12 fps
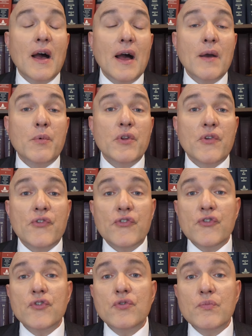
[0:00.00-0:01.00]
I would
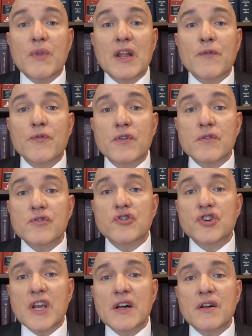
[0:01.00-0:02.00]
assume that if you're in
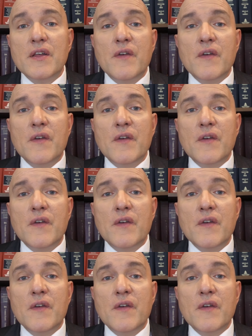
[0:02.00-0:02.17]
jail,